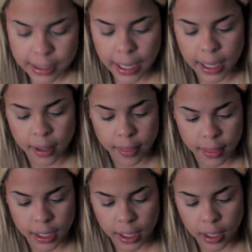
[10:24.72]
take
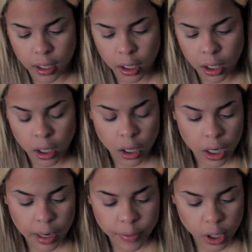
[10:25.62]
the
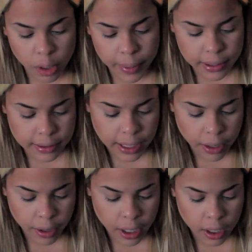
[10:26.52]
CoverGirl
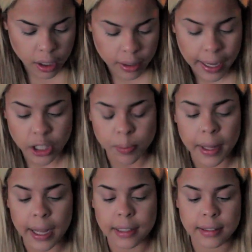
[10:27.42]
Mascara Lash
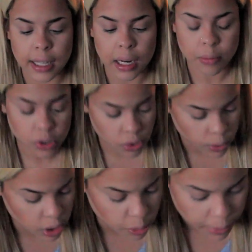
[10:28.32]
Blast and I'm just
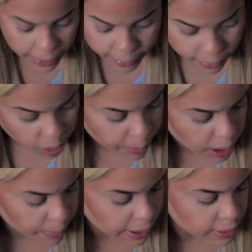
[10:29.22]
going to apply a little
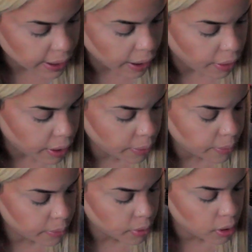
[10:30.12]
bit of mascara.
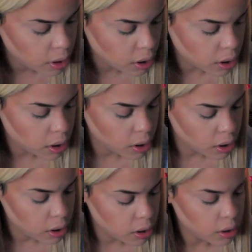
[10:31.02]

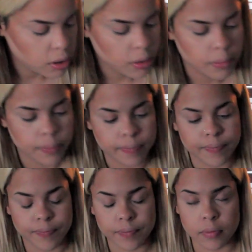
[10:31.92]

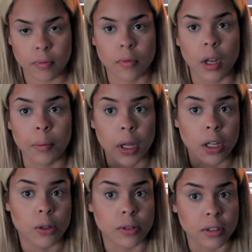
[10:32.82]
And I'm going to
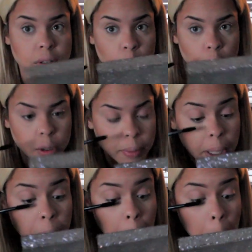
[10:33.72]
use a smaller
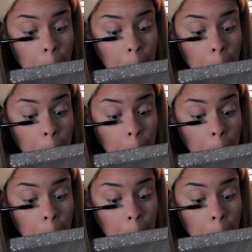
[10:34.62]
mirror.